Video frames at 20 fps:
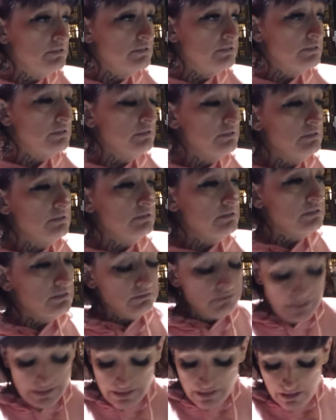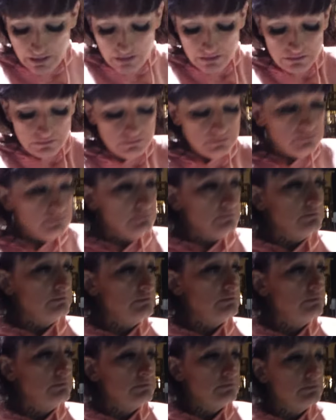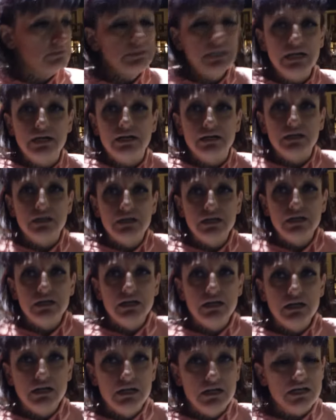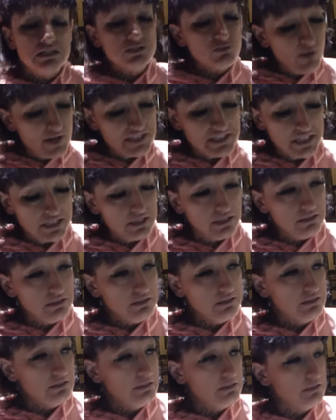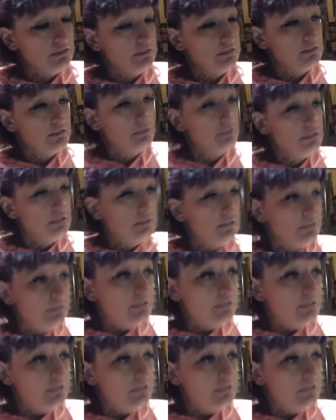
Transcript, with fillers: Where? Where? Right there. I'm gonna look at that shit. Yeah. What is it? A swastika. A what?